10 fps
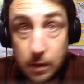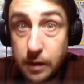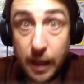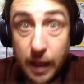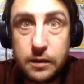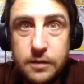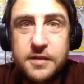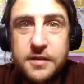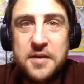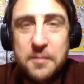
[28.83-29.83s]
Yeah,
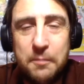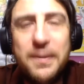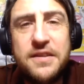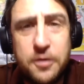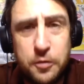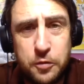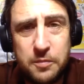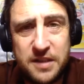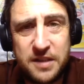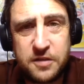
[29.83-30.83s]
me too,
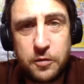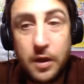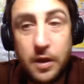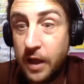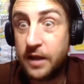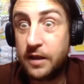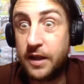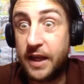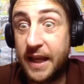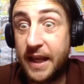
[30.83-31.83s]
me too.
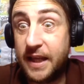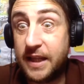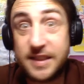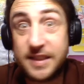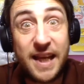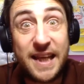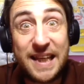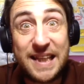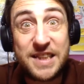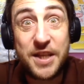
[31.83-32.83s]
Today
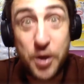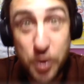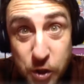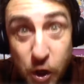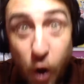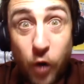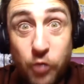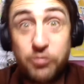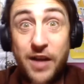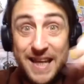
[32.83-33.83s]
it is not
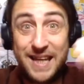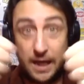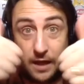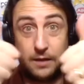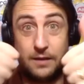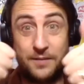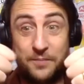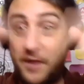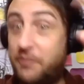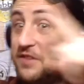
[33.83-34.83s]
raining.
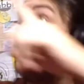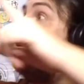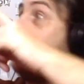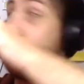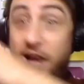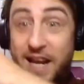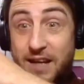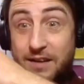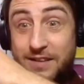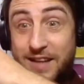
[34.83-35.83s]
There is no
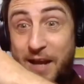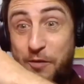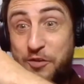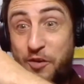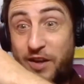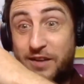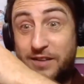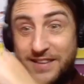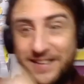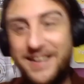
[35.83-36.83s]
rain outside.
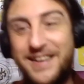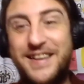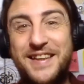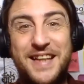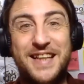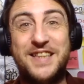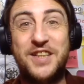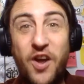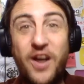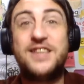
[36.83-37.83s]
It's a
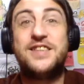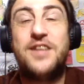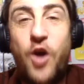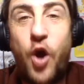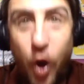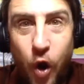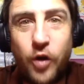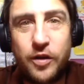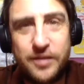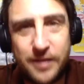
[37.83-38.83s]
nice hot
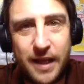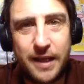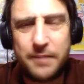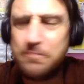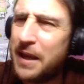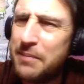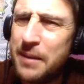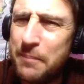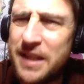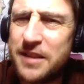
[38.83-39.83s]
day, maybe
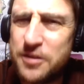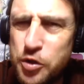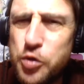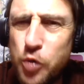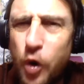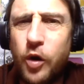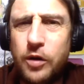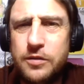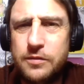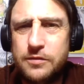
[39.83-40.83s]
a bit too hot,
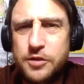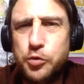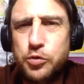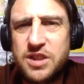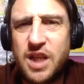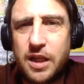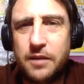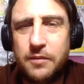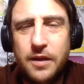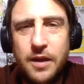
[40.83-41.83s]
too
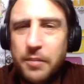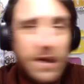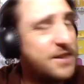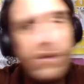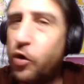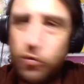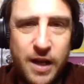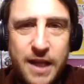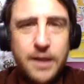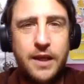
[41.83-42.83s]
sunny, but it's not
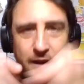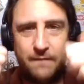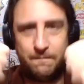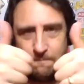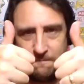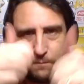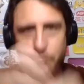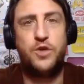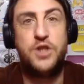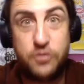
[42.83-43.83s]
raining,
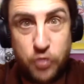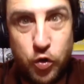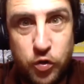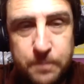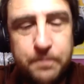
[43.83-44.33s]
which is good.